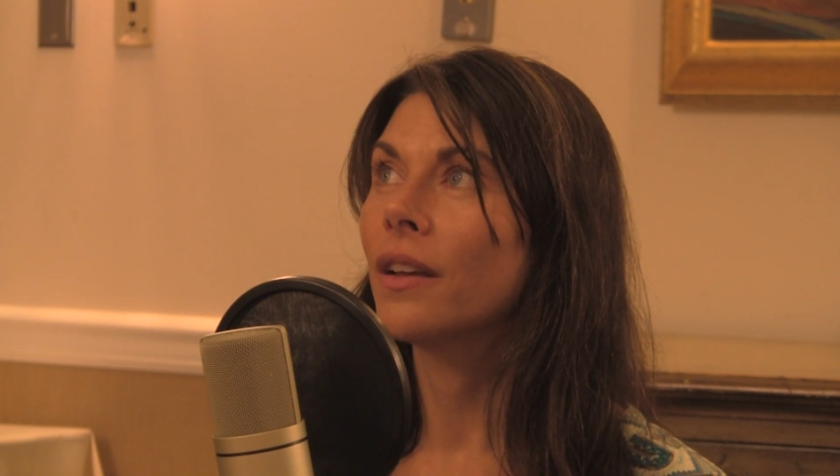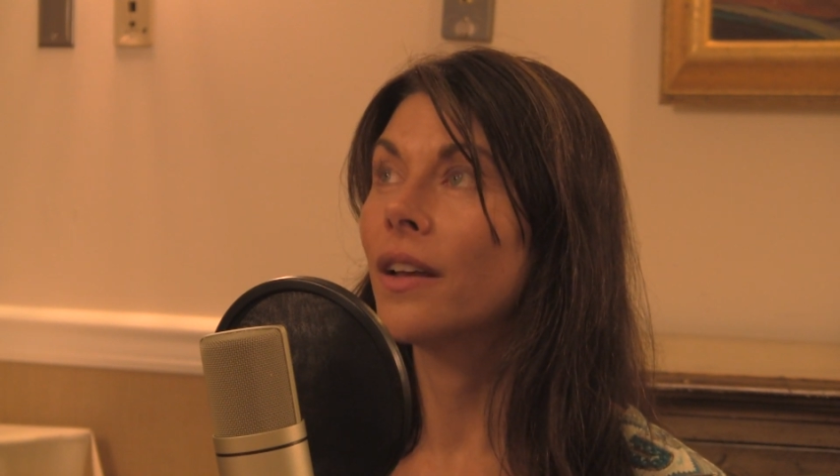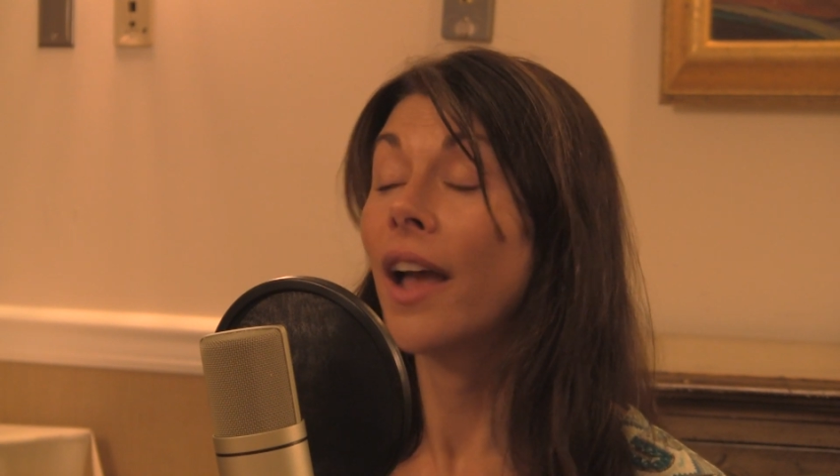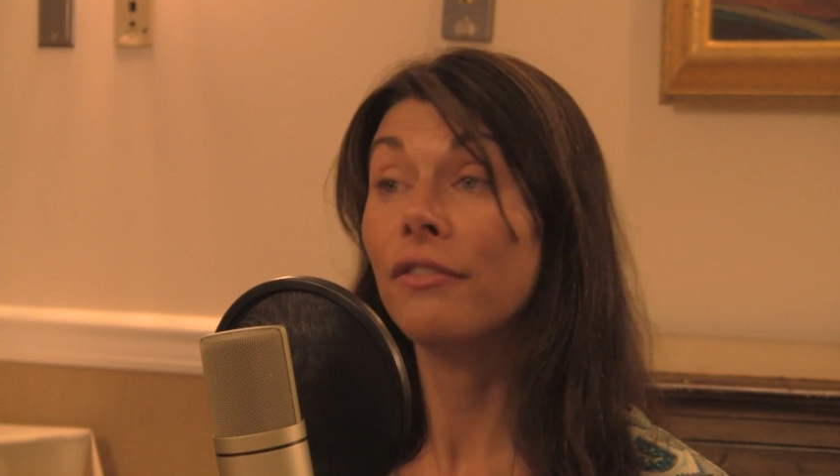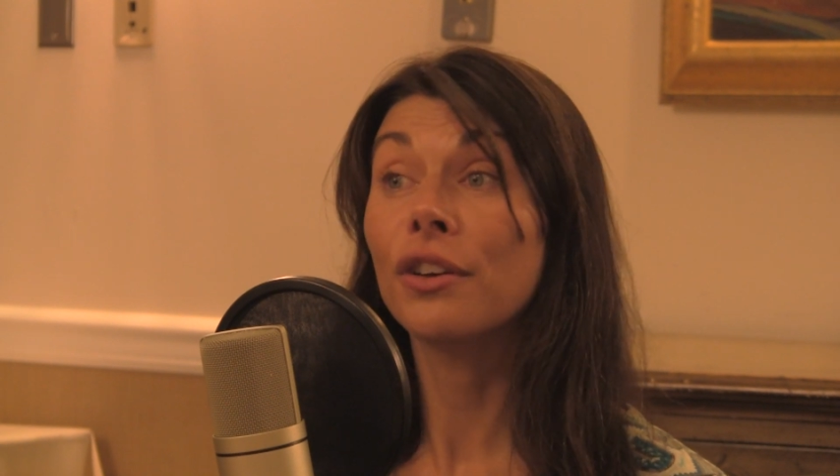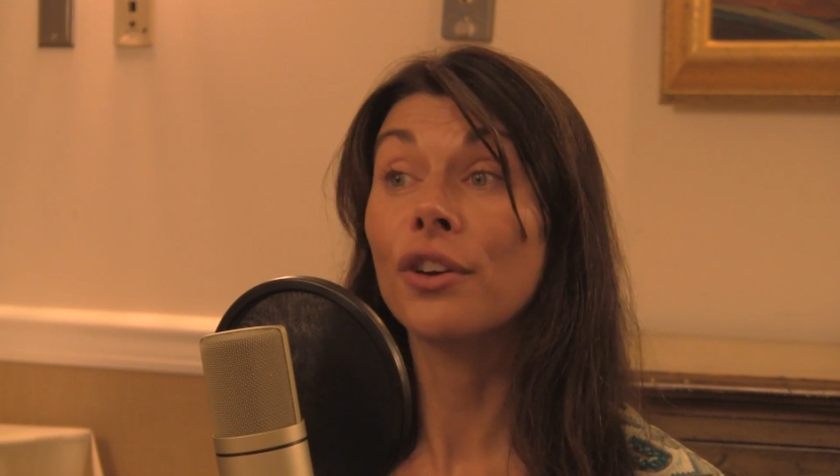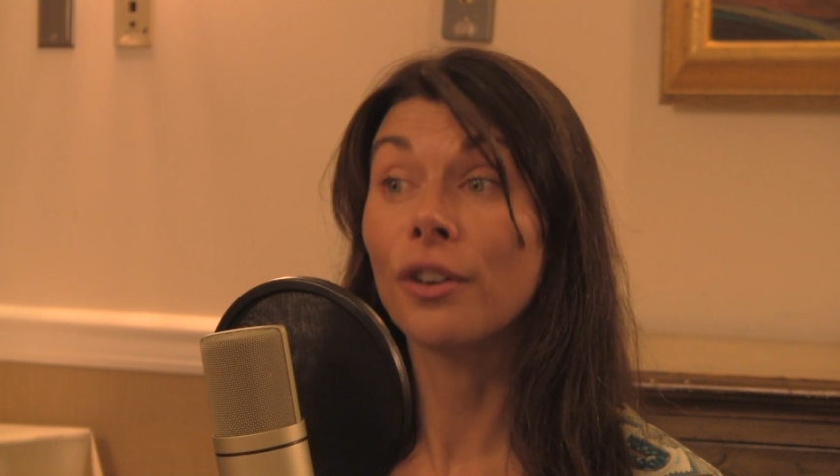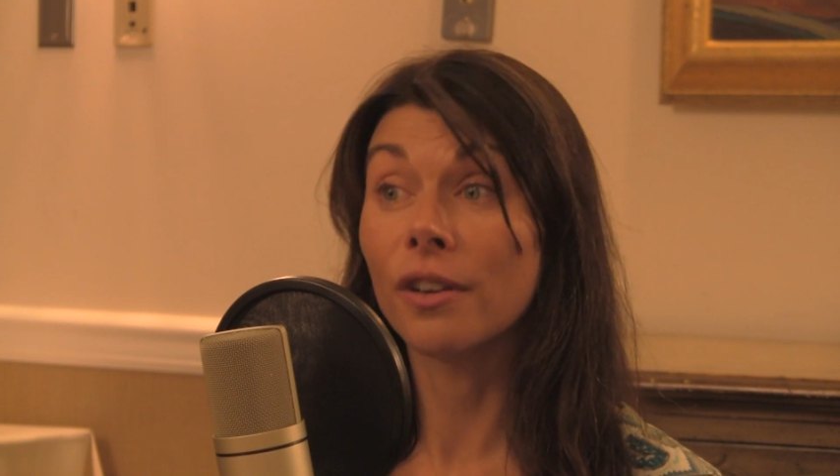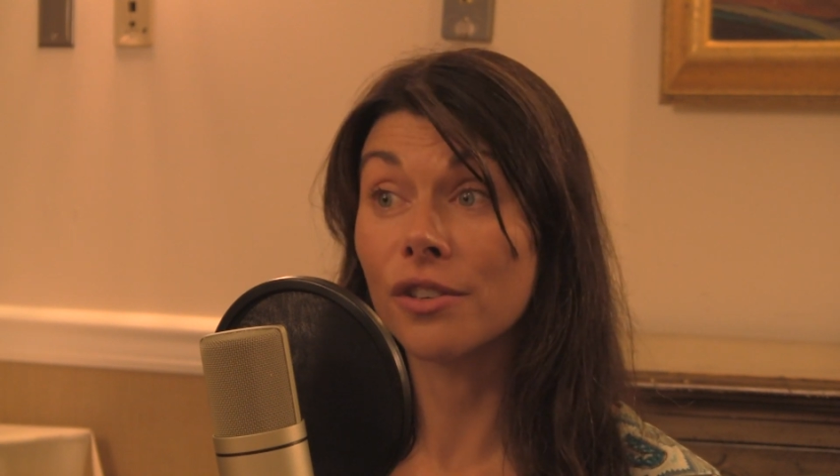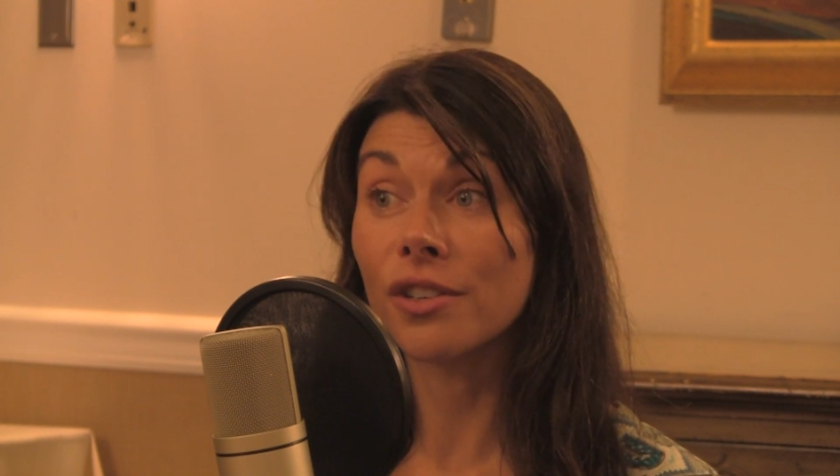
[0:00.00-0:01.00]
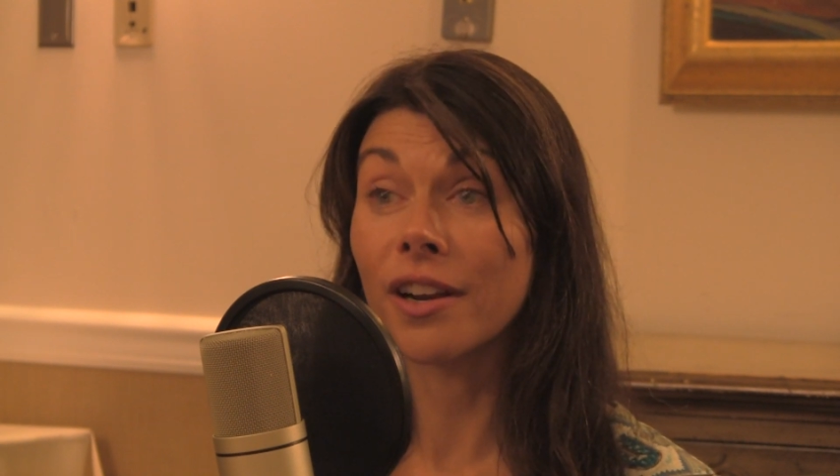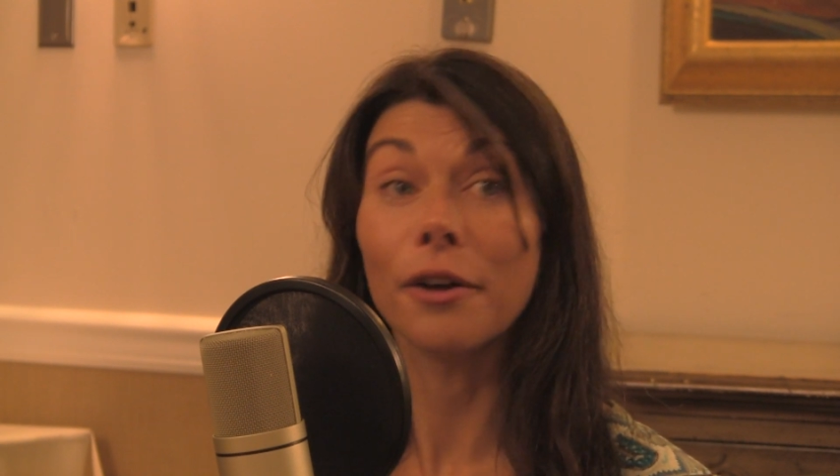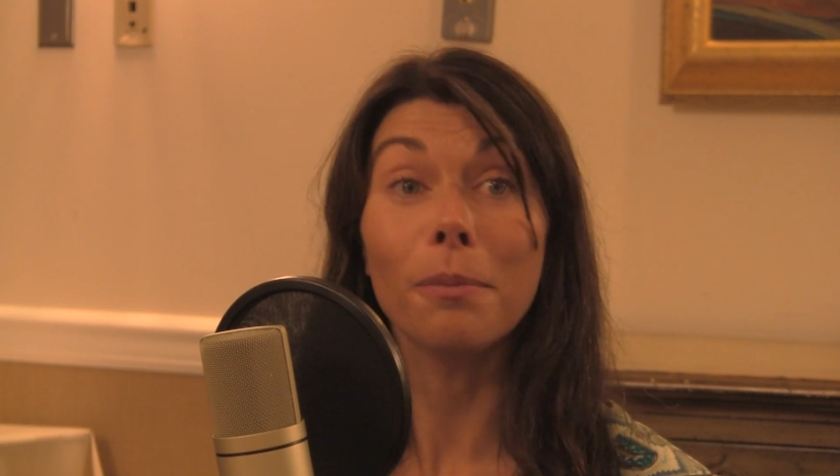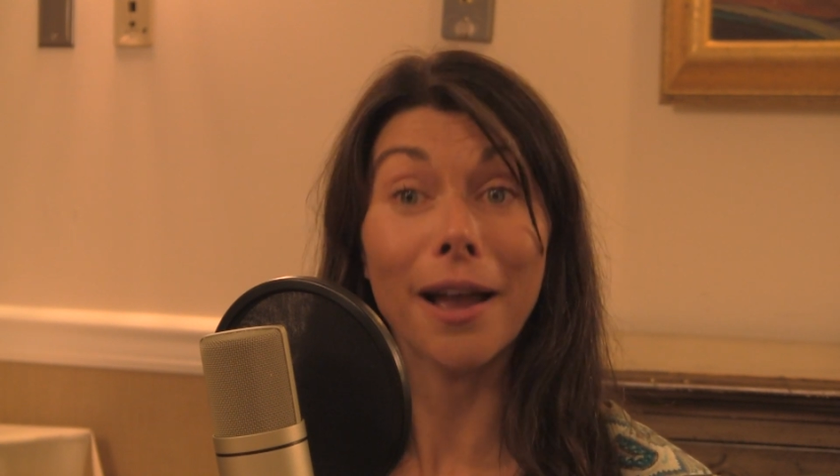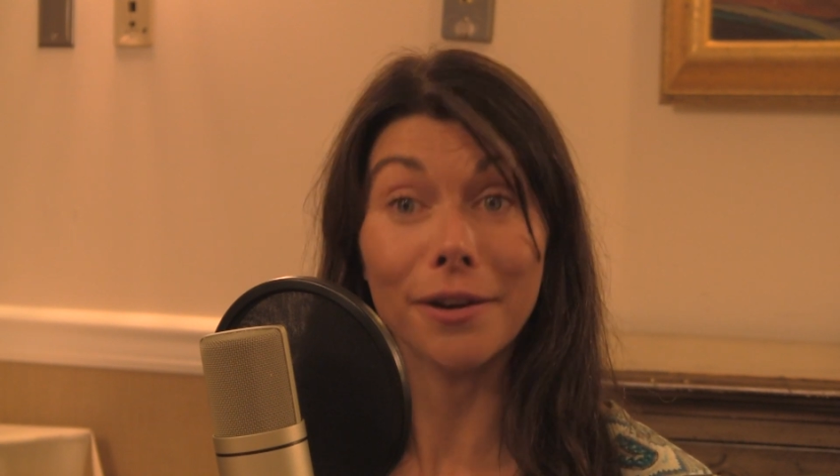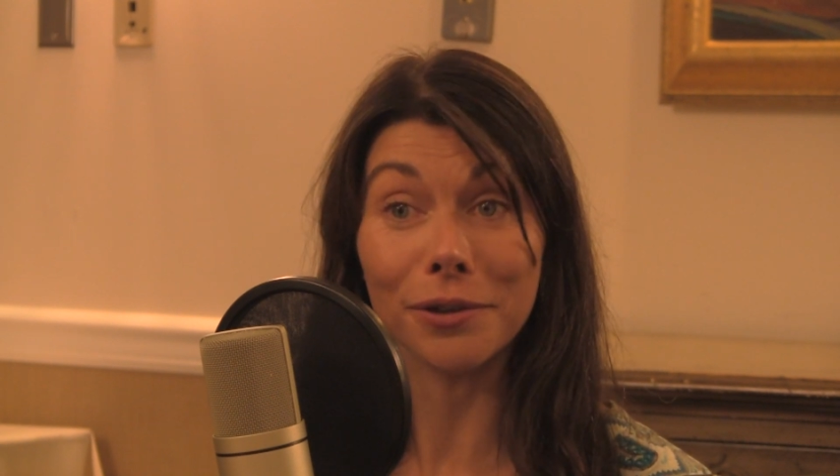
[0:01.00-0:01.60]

have the courage, and I hope I